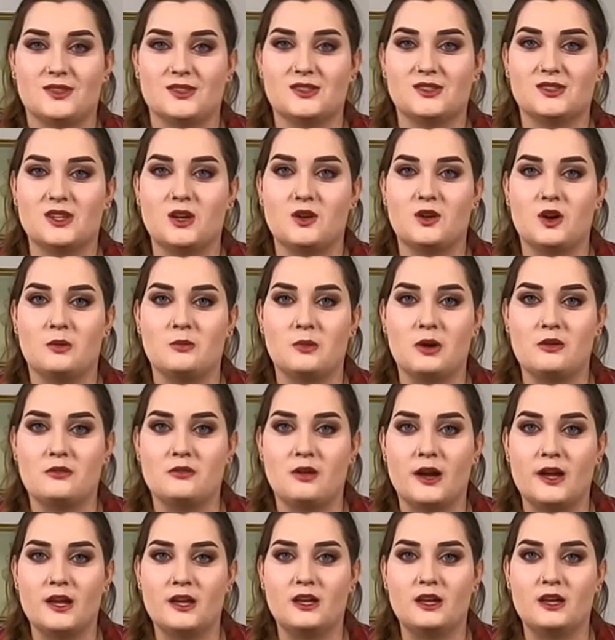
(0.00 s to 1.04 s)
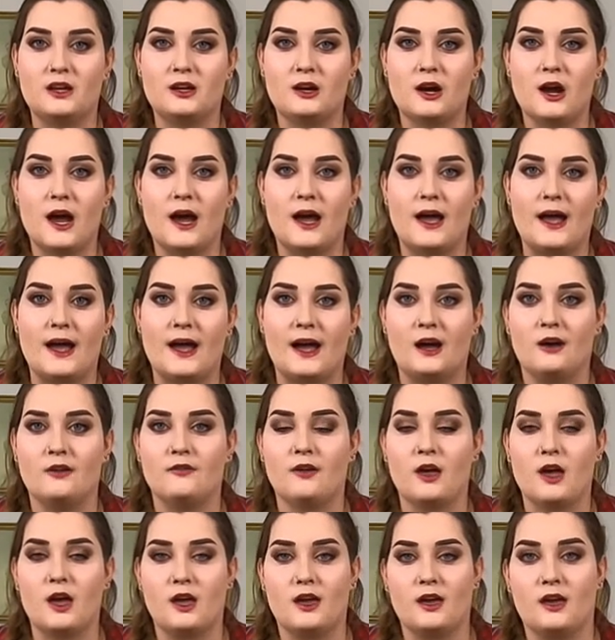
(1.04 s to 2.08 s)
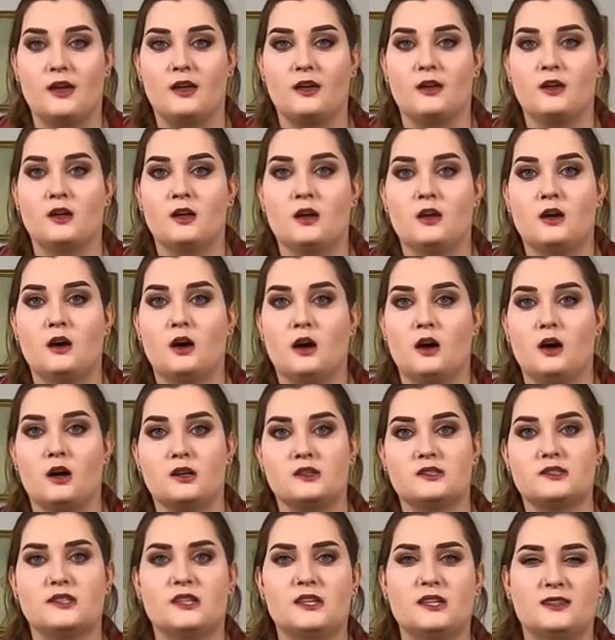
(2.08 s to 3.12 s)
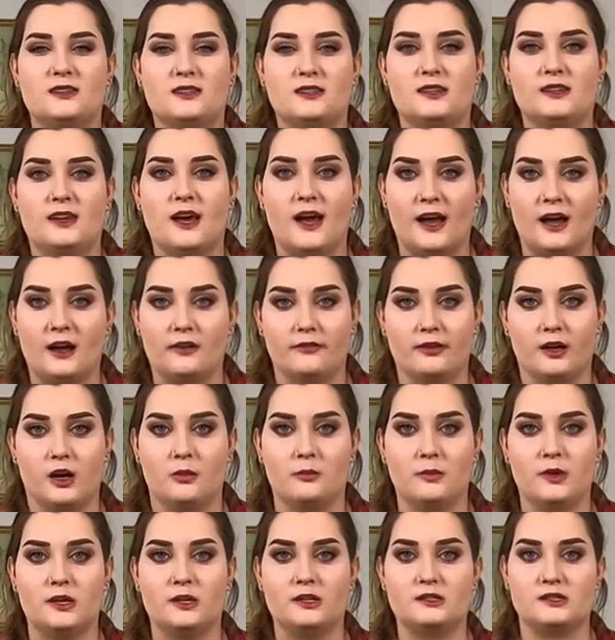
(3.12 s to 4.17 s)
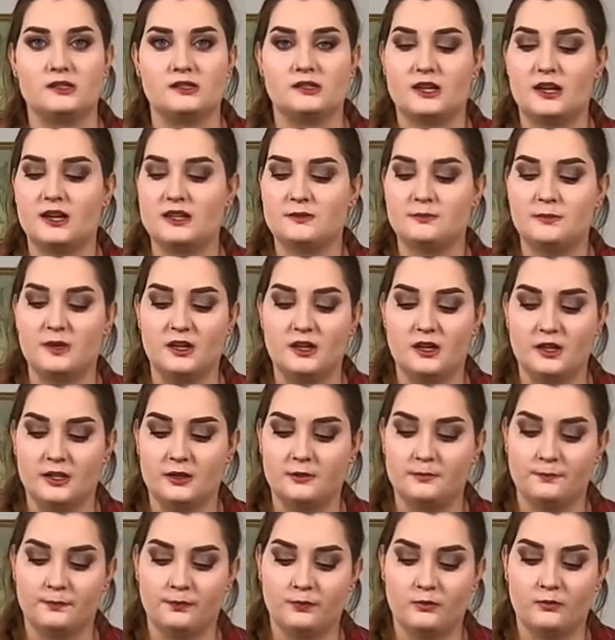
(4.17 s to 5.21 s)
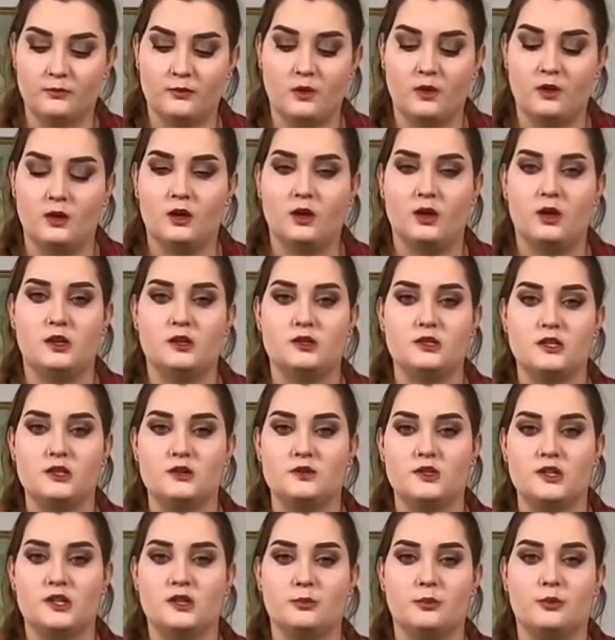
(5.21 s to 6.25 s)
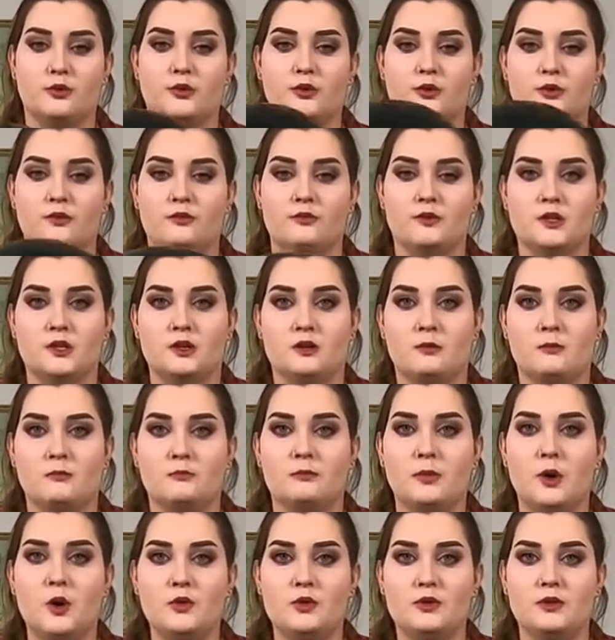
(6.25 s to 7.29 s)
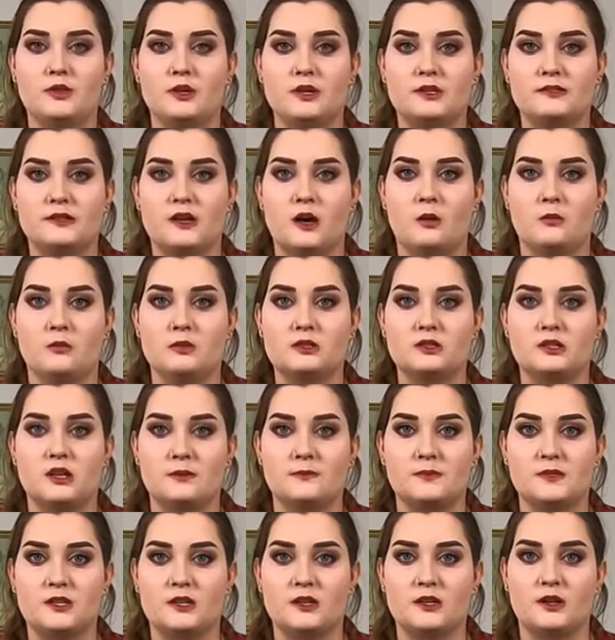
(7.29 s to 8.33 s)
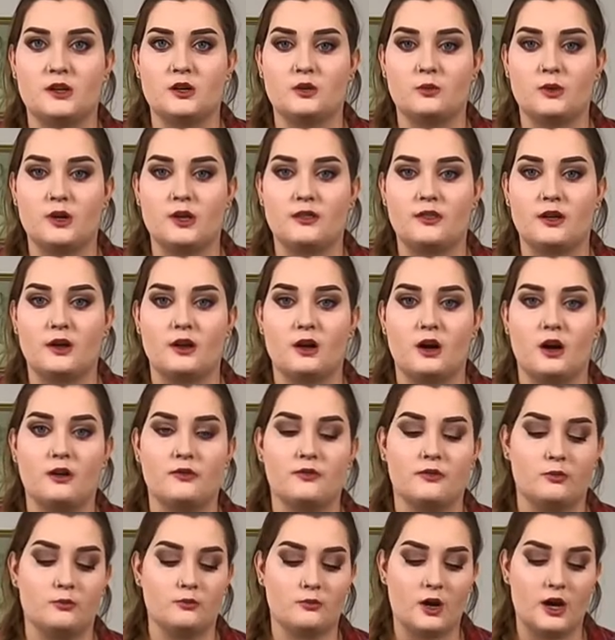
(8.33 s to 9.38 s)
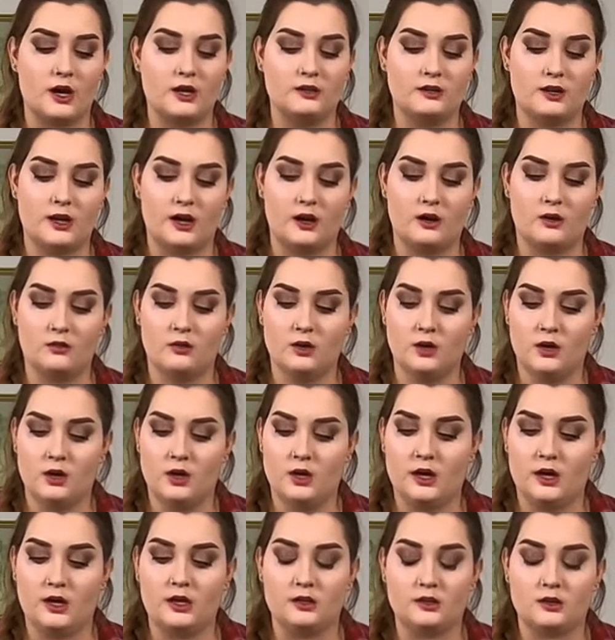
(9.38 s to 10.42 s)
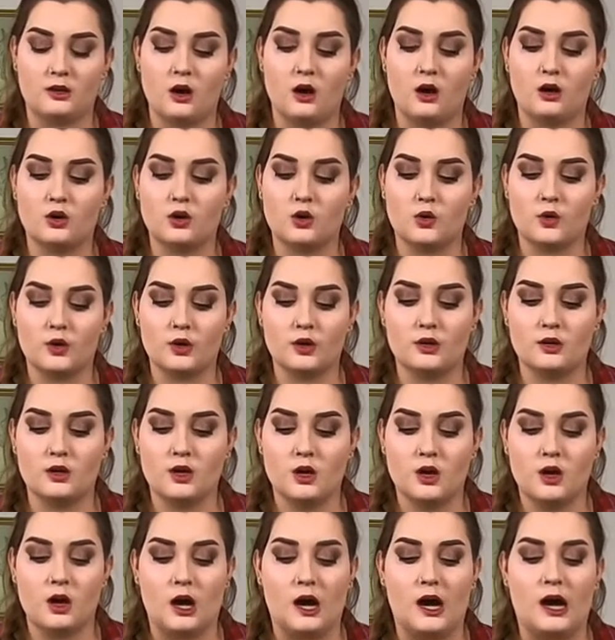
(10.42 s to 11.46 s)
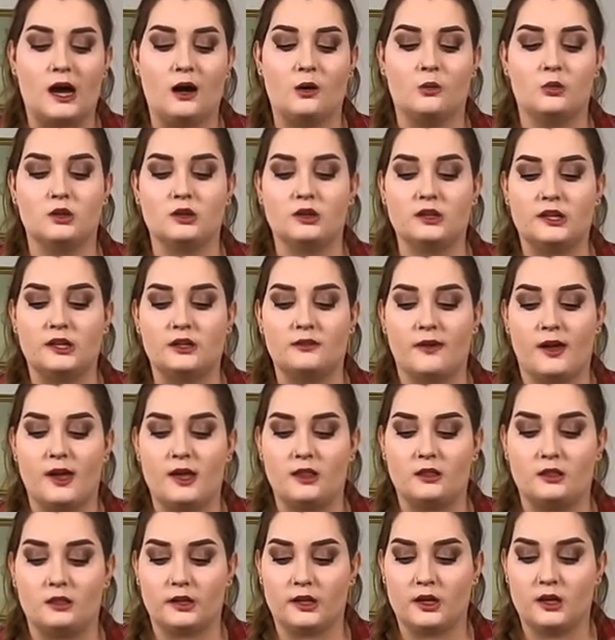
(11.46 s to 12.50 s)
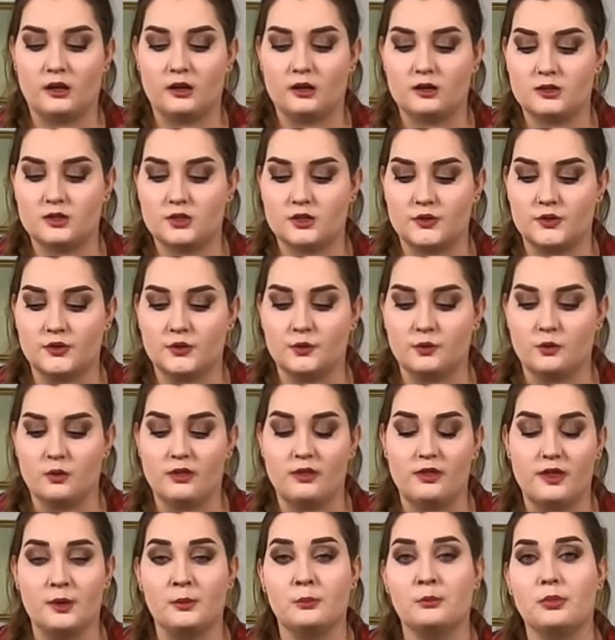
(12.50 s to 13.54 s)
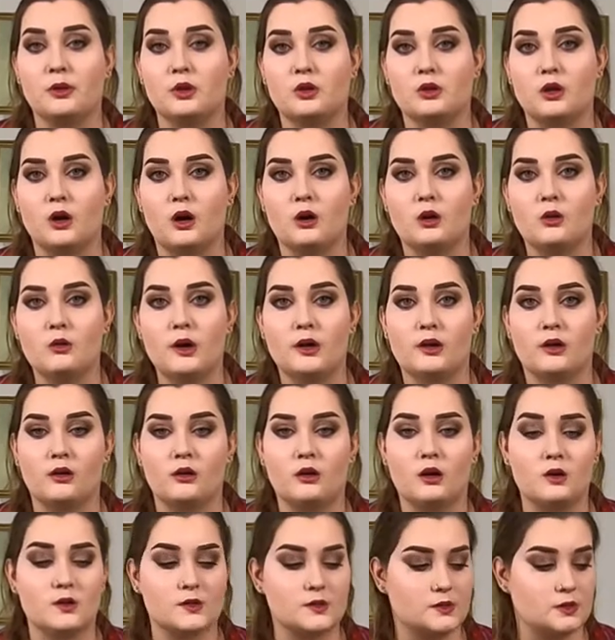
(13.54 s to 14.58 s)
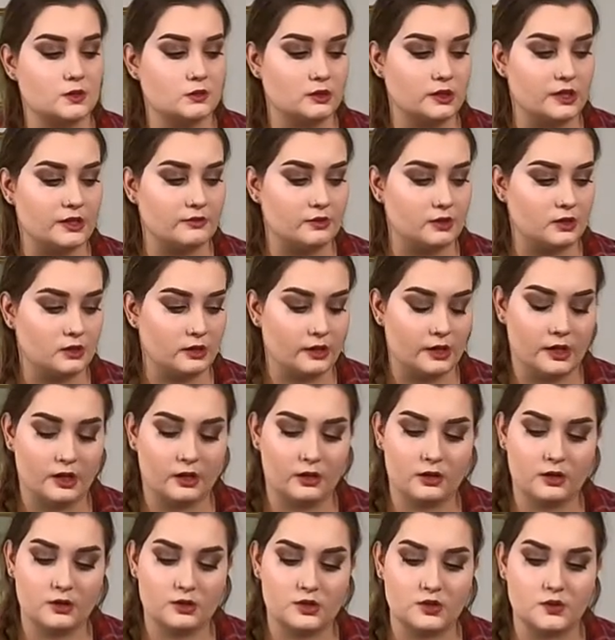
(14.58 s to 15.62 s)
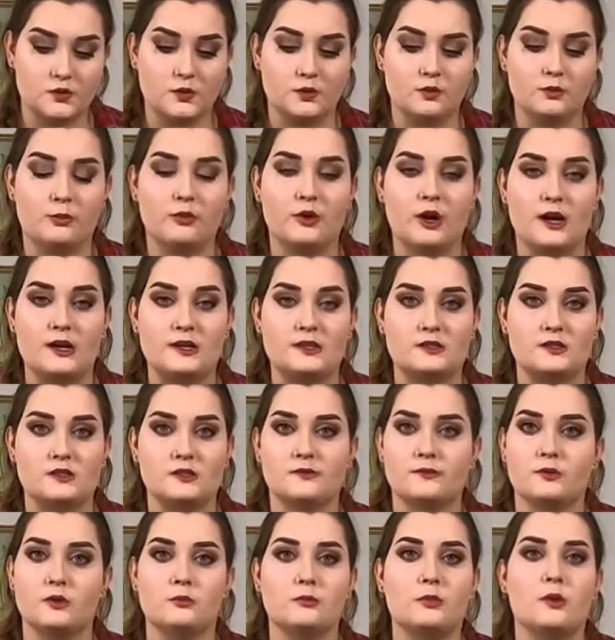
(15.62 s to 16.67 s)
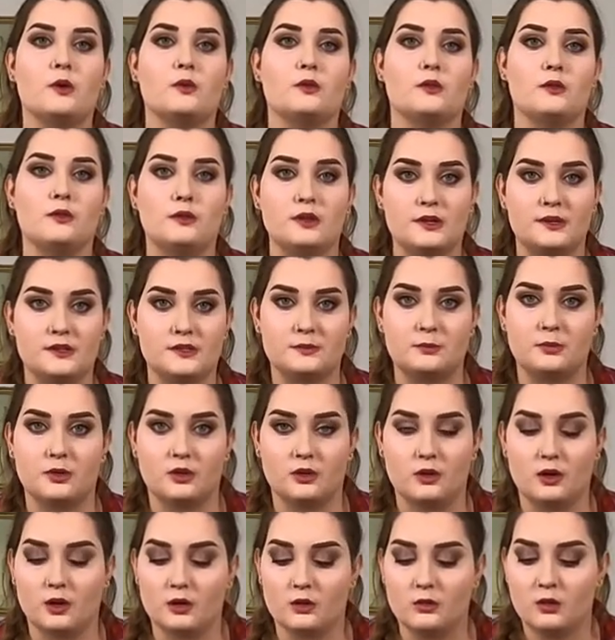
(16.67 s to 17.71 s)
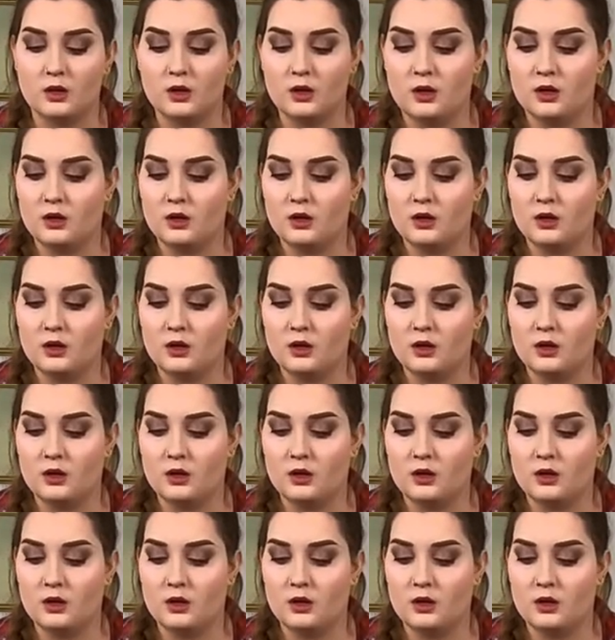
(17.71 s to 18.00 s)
So on my right here, I have a uh, SkidLid half helmet, it's a size medium, DOT approved. Both of these helmets that I'm sitting here with I got from RideNow and Concord. I will leave a link to them below and I'll also leave a link to the prices for both of these below.